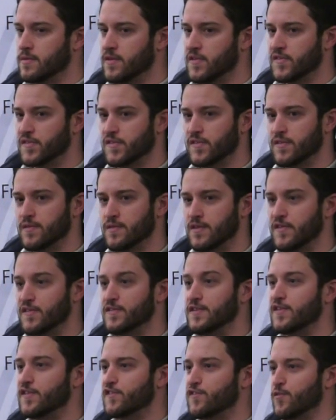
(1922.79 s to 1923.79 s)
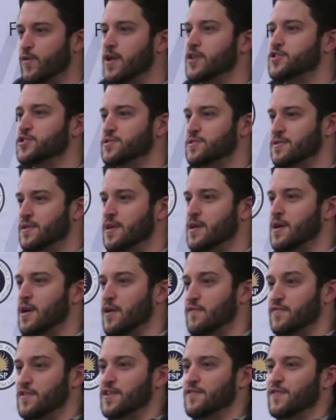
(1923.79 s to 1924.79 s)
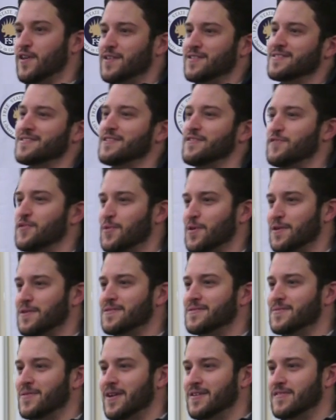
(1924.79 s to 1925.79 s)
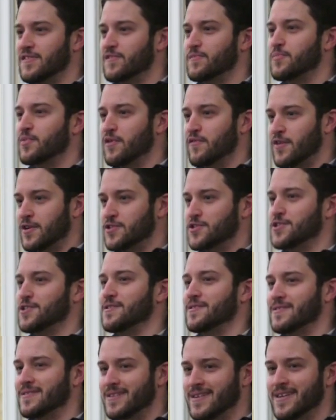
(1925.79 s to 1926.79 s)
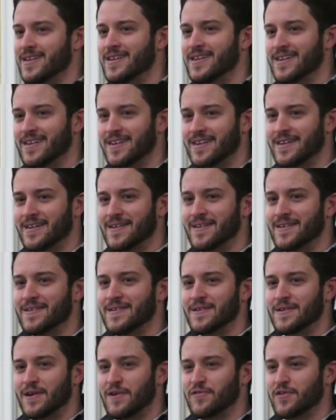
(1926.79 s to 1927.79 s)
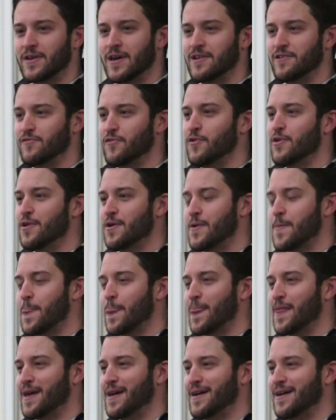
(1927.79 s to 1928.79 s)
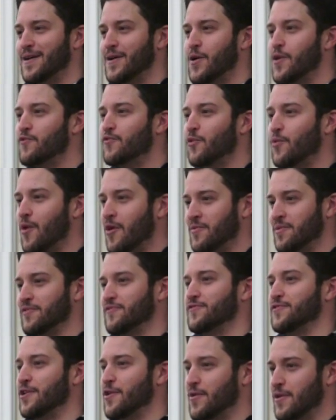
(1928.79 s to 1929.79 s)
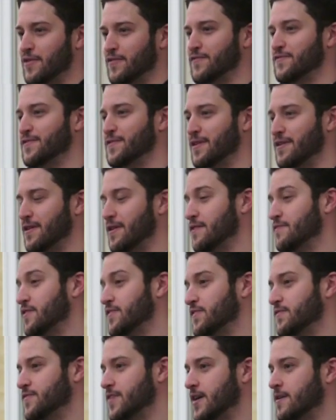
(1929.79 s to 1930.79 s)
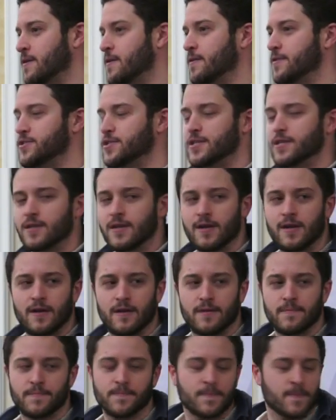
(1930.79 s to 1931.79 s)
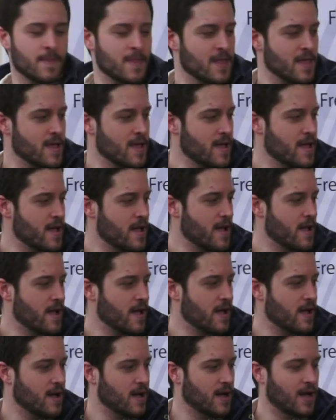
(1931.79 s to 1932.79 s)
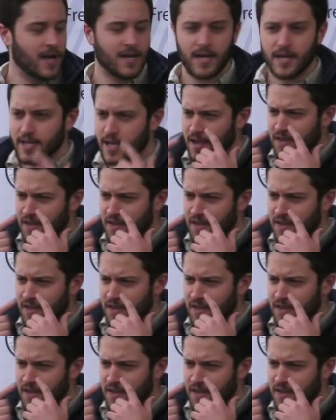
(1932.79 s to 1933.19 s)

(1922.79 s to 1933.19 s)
this, this dissuasion of the event, if you will, right? This prevention uh, of the kind of uh, overwhelming flow of uh, events and technology. Um, and I